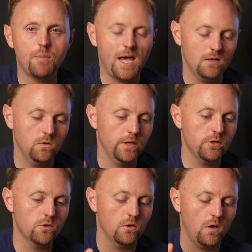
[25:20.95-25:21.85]
panel in
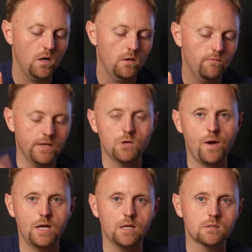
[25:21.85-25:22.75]
your video
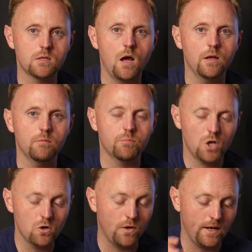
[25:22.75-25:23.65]
editing
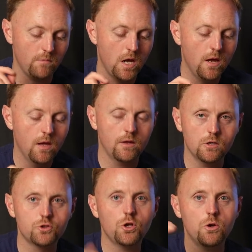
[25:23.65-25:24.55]
program
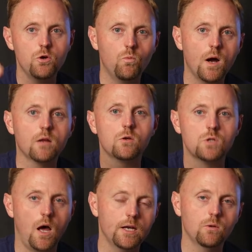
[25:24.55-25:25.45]
that'll show you where those
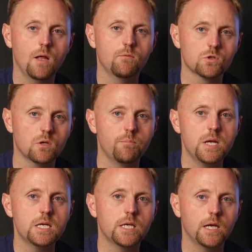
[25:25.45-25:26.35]
audio levels are
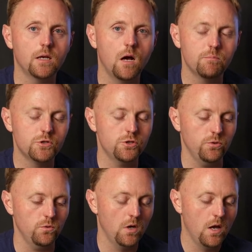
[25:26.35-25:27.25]
peaking up
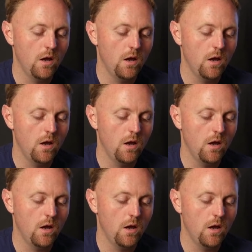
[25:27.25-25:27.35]
to.